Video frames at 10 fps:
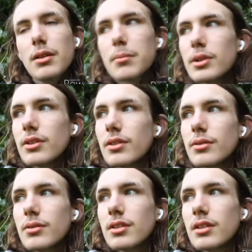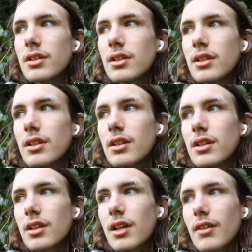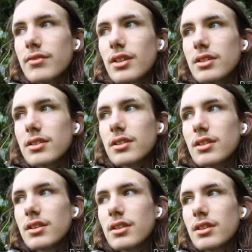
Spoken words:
But no, I've got to